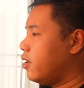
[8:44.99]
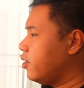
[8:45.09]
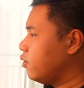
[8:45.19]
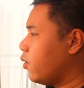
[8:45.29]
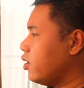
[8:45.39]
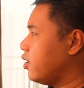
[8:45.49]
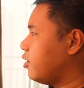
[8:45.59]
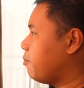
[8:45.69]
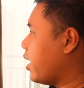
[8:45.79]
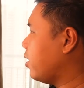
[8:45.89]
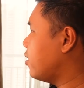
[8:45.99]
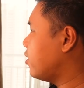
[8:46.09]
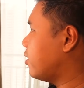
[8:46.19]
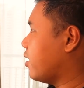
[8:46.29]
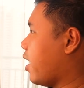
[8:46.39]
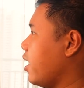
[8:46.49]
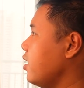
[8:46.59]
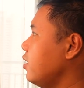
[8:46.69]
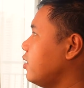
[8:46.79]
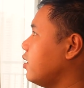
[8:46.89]
this one, despite its
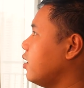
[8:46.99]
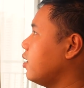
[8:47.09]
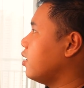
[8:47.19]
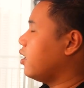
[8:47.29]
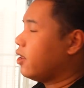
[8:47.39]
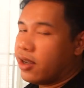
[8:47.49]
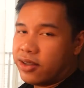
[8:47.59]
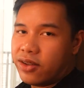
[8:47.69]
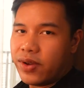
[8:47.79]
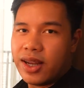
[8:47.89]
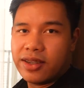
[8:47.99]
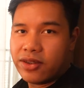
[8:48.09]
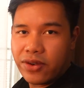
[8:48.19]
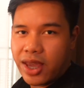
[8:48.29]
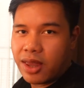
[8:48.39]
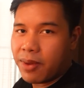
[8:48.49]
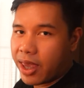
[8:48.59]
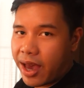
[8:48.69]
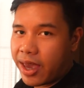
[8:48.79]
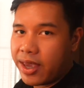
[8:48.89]
size, it doesn't really strain
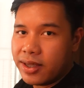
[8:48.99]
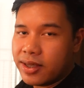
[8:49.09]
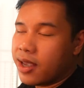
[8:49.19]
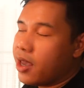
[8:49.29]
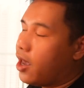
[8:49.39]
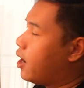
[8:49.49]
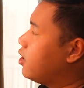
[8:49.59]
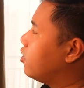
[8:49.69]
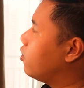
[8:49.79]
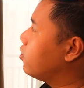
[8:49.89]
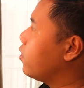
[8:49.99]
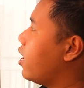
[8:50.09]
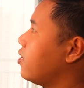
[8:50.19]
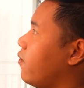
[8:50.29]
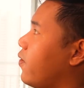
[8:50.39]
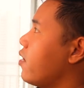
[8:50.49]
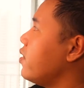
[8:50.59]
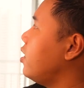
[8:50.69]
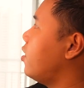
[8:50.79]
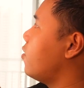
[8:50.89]
my eyes. And it also has a
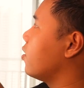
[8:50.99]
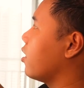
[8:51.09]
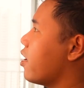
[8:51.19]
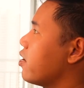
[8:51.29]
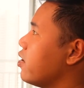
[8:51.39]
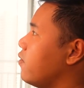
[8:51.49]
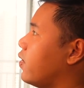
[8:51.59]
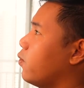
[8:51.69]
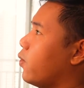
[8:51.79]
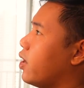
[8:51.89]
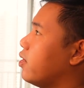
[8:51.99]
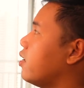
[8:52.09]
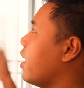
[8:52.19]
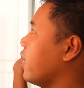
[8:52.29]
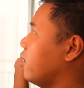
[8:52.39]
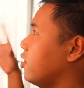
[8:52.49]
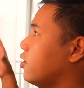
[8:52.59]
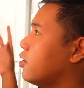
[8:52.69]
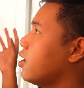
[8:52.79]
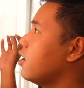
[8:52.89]
very low glare even when the light
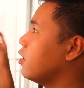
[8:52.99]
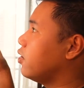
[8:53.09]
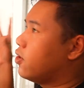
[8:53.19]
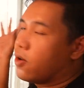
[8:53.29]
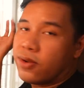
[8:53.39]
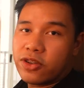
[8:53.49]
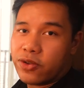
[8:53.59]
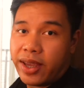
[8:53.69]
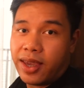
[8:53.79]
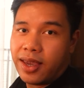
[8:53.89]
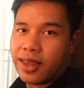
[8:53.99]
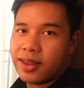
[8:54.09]
is, striking it.